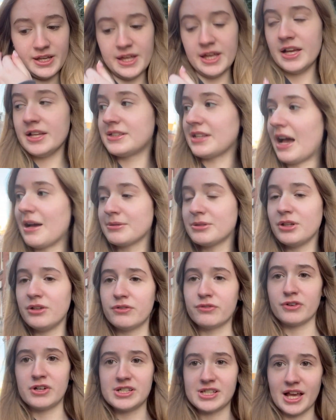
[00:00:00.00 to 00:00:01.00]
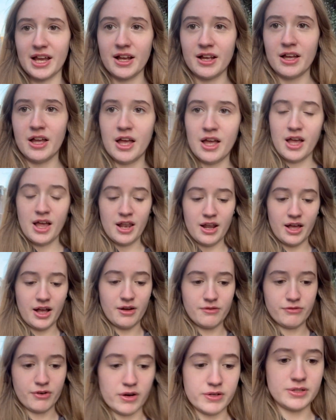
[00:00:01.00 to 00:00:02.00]
It's absolutely freezing. Like
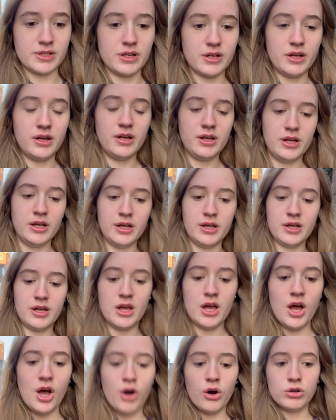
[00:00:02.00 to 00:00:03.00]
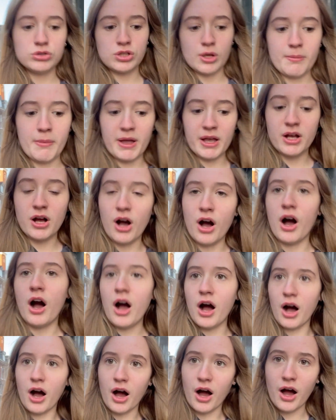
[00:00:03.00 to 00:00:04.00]
I'm frozen. Also, my
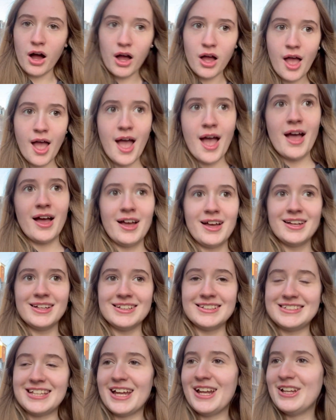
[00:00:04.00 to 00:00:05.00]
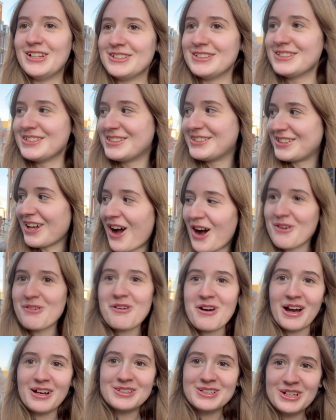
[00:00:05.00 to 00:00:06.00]
car didn't start. We're
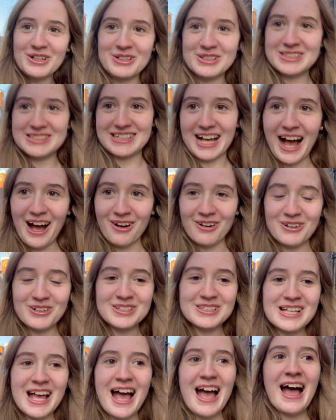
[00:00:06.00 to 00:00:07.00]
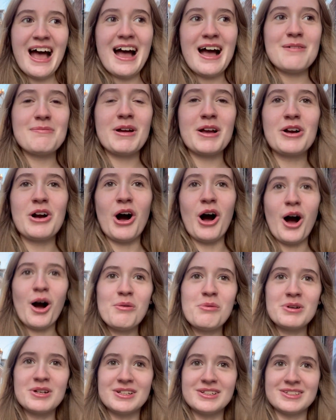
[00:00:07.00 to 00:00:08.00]
outside Lottie's house and my car
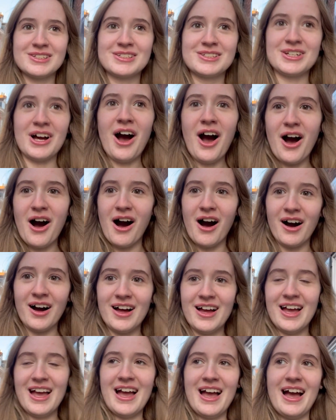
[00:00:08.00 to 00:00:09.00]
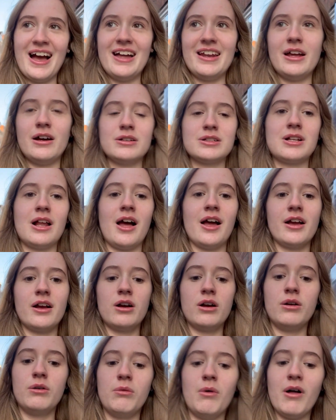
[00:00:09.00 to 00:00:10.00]
wouldn't start. And I was like,
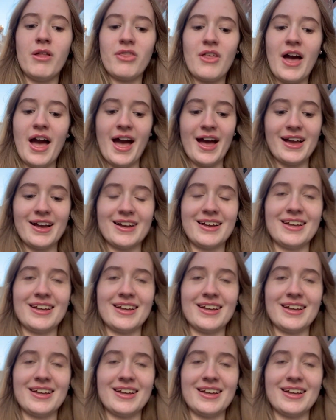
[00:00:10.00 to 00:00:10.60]
what the heck